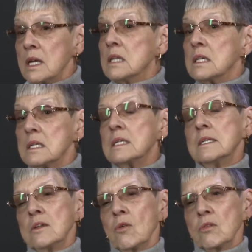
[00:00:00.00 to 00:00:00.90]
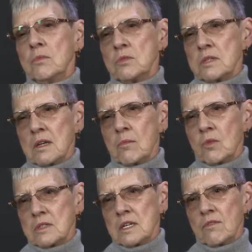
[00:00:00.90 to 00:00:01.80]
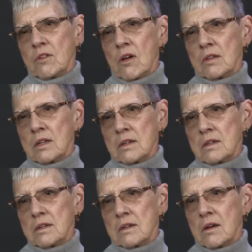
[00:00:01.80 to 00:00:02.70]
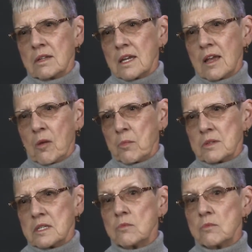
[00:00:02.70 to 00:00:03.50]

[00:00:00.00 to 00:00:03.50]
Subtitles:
in that didn't know the museum was even on the campus.